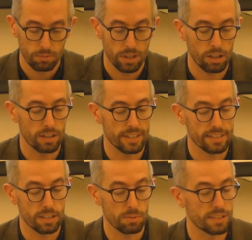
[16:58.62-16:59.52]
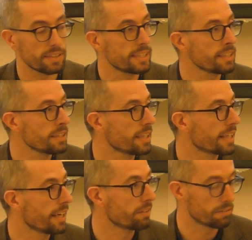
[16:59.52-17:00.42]
We can call this the Aristotelian
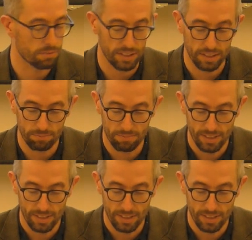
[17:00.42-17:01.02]
account of freedom.